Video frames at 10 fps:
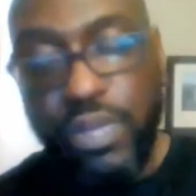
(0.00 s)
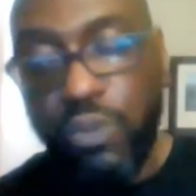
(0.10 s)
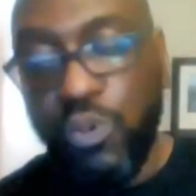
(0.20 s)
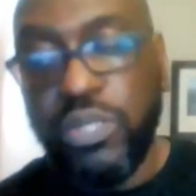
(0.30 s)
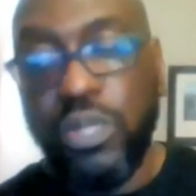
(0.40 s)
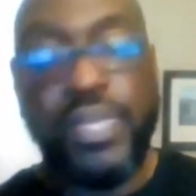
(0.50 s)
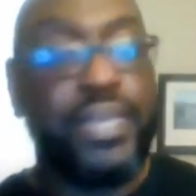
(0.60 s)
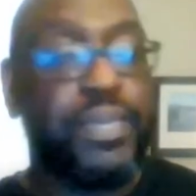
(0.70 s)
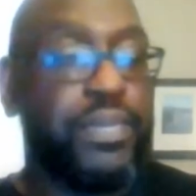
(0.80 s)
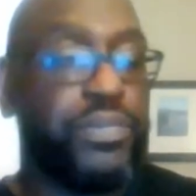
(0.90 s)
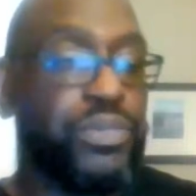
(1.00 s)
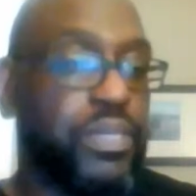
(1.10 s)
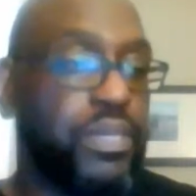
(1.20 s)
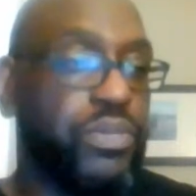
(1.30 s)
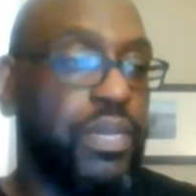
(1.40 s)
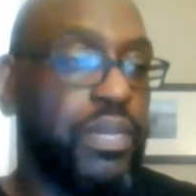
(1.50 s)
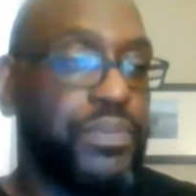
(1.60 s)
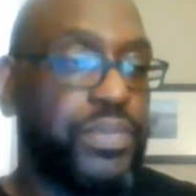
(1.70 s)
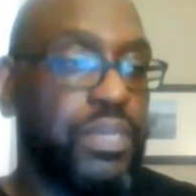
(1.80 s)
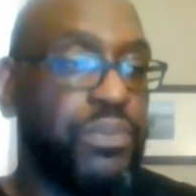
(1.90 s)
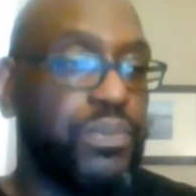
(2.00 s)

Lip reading: which looks like here's some